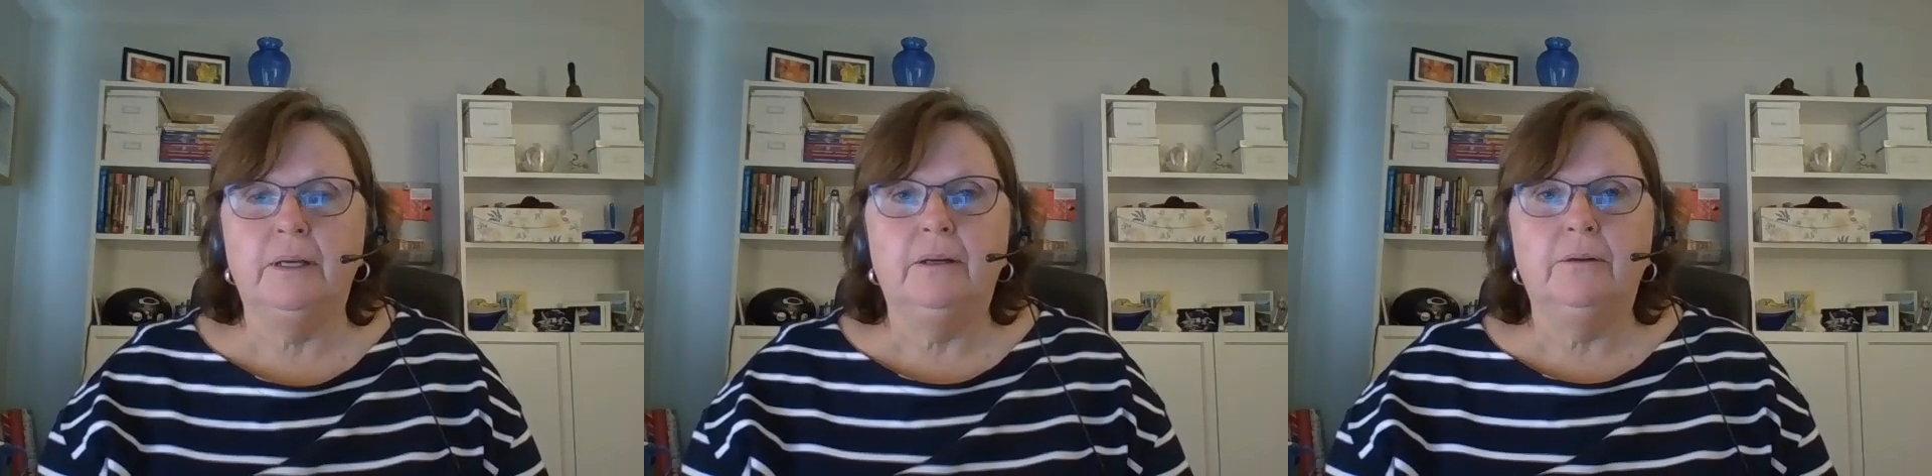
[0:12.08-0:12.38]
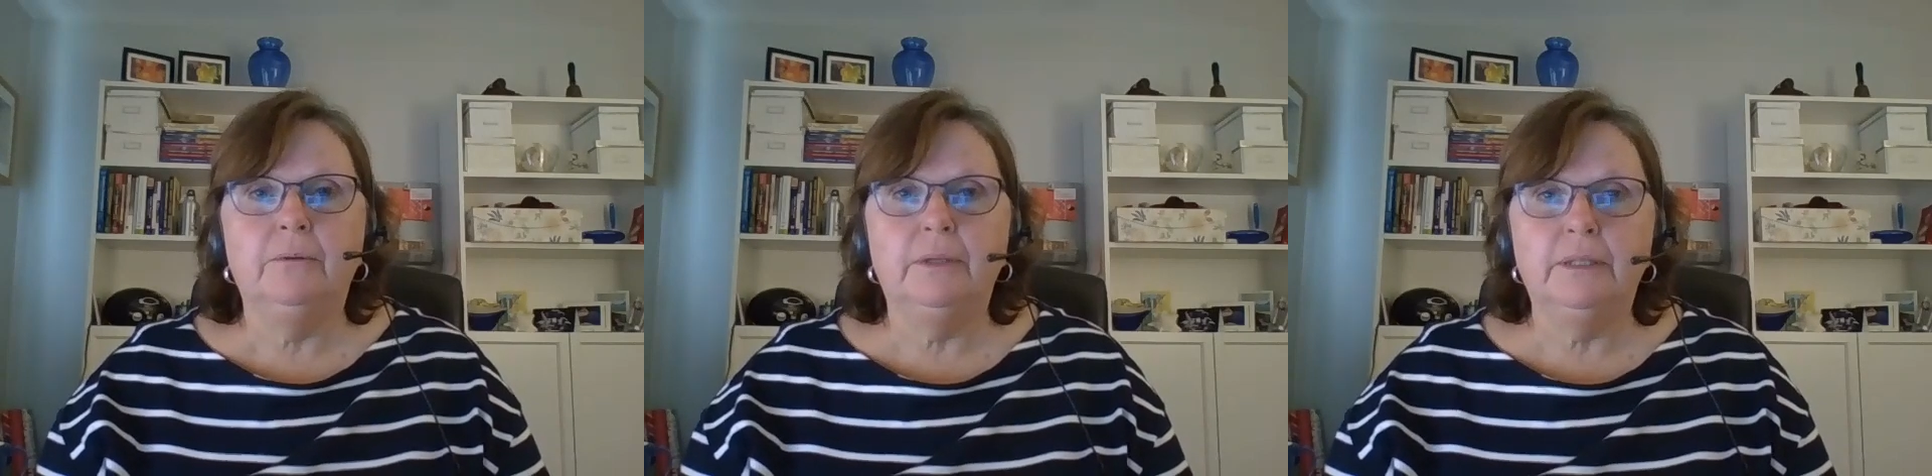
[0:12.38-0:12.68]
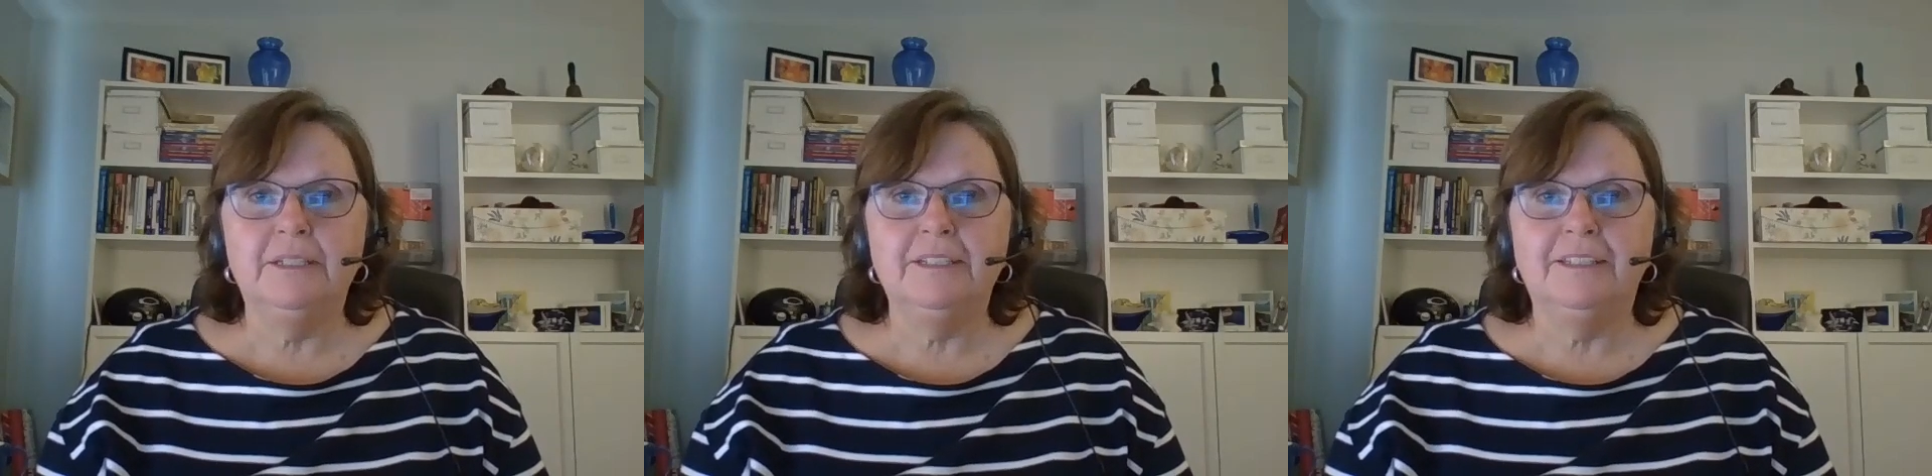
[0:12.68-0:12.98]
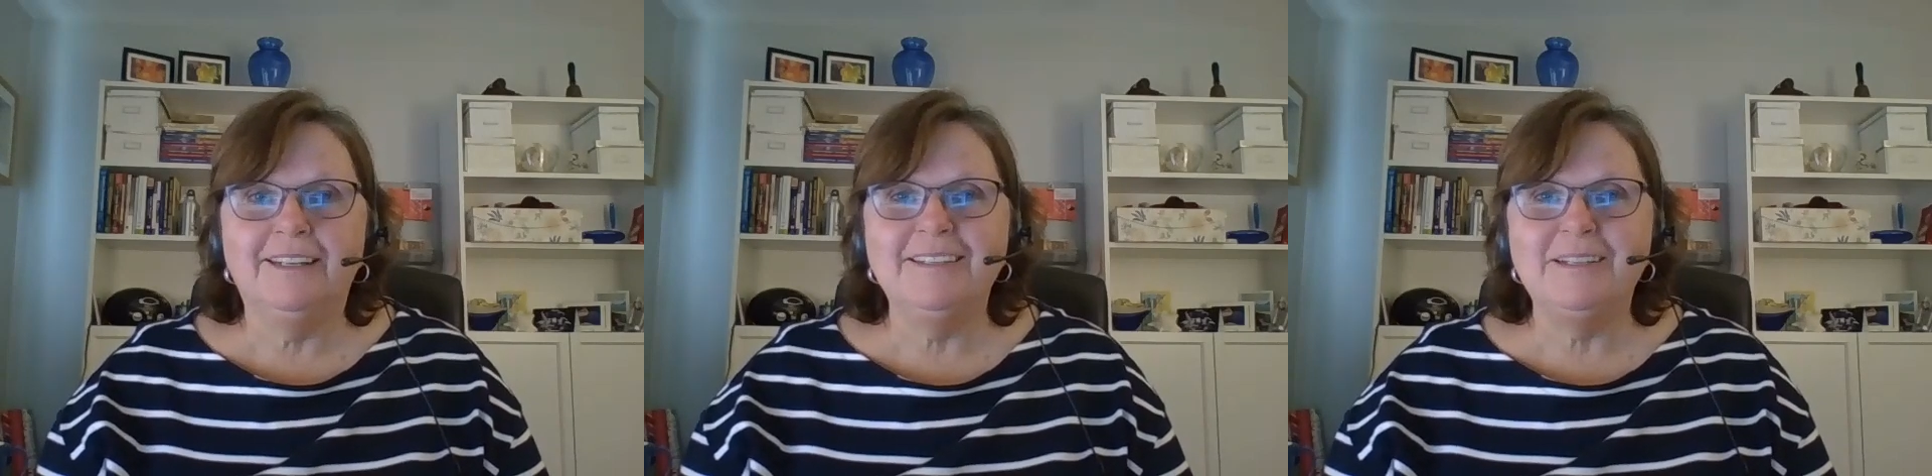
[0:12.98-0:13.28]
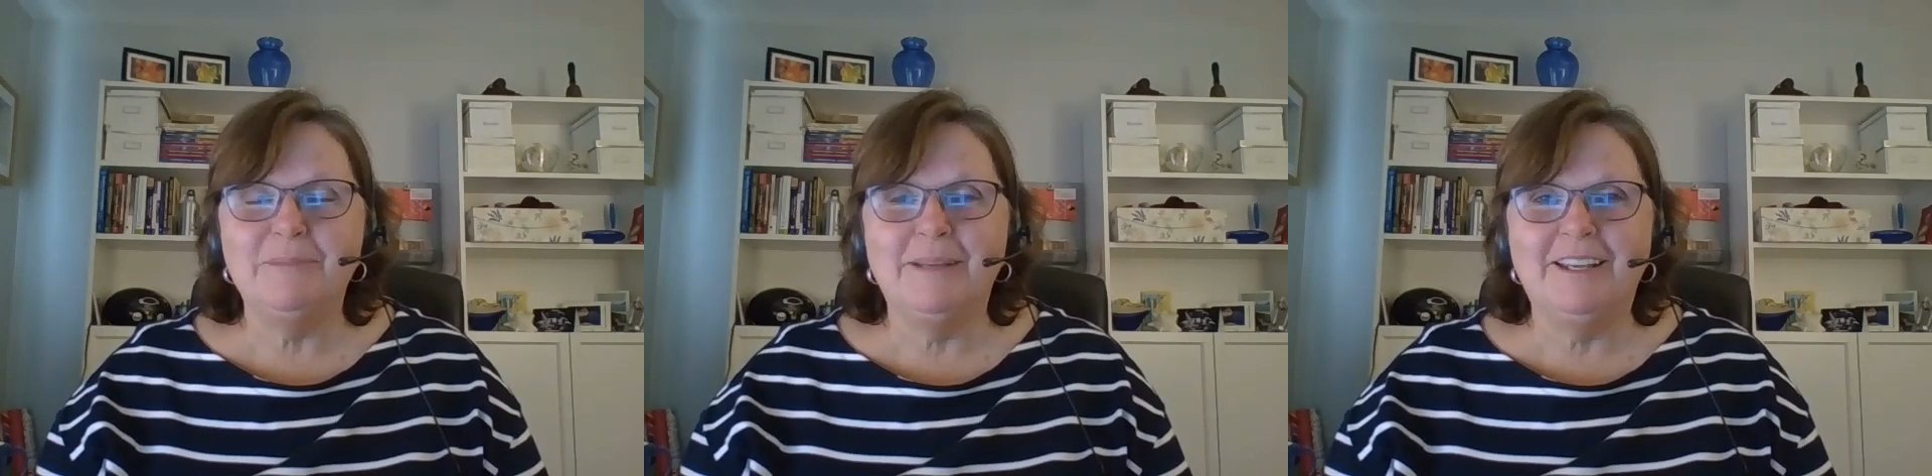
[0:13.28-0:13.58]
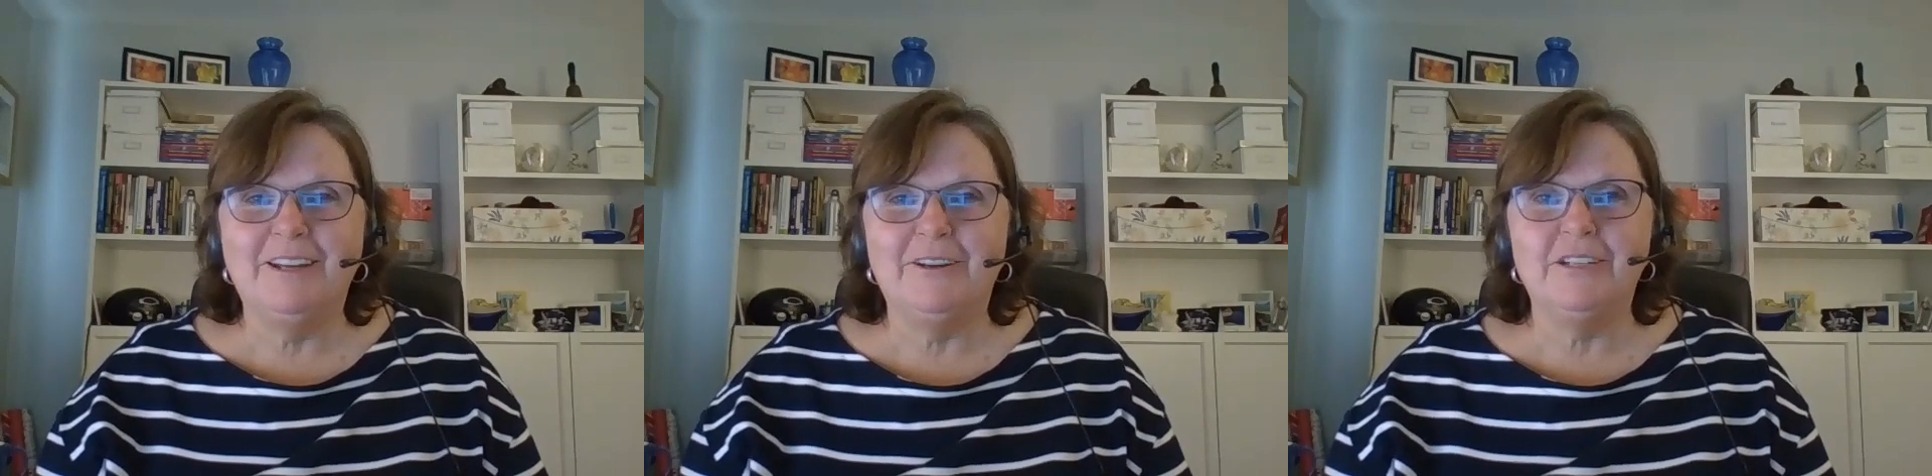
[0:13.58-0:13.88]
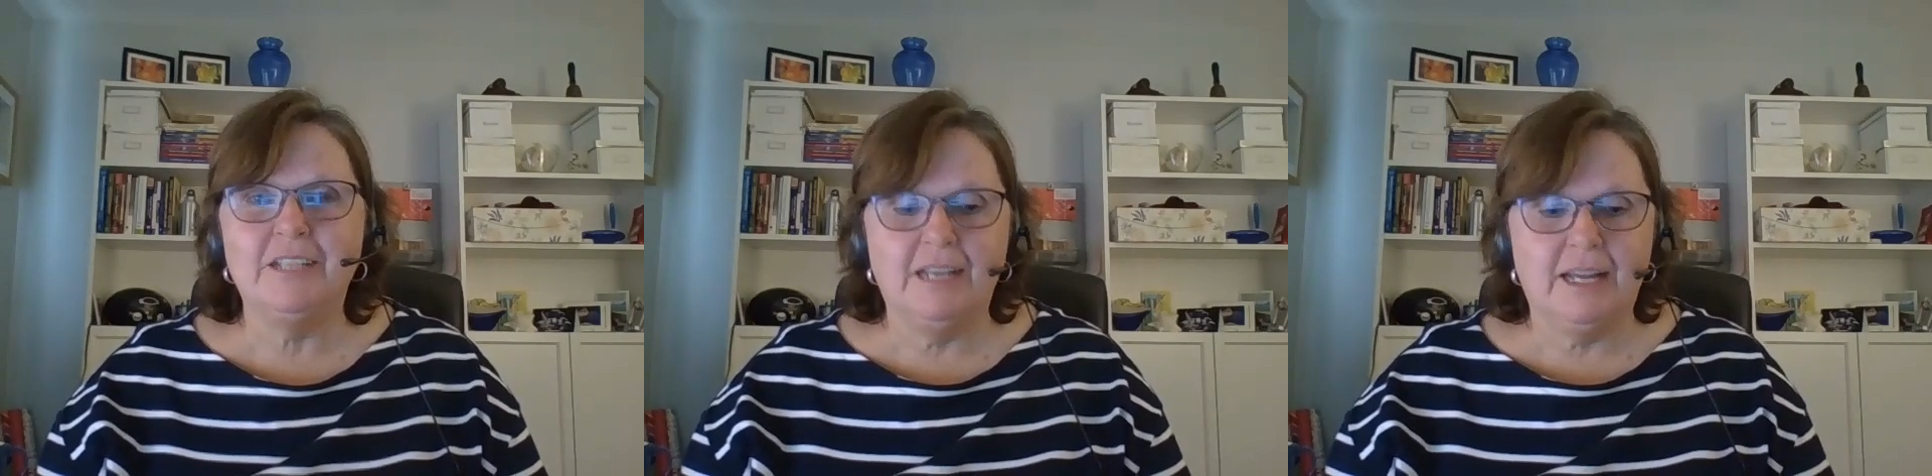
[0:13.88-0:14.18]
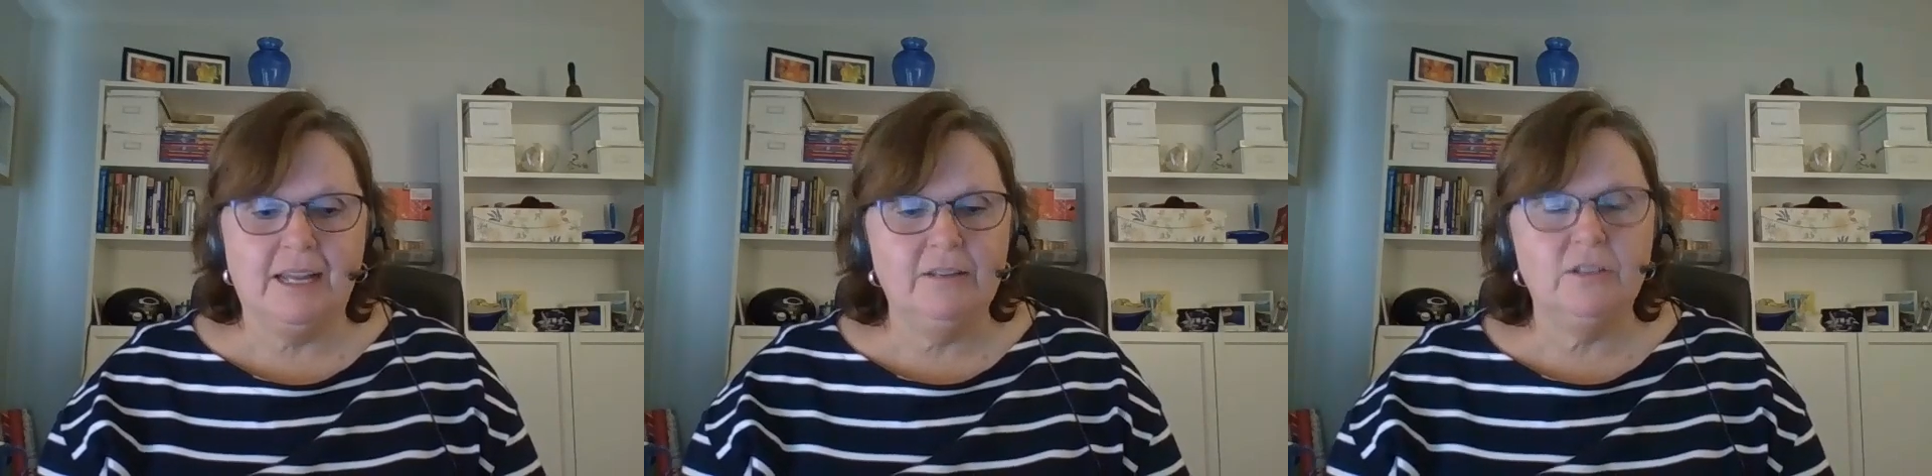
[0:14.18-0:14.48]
Really delighted to be here today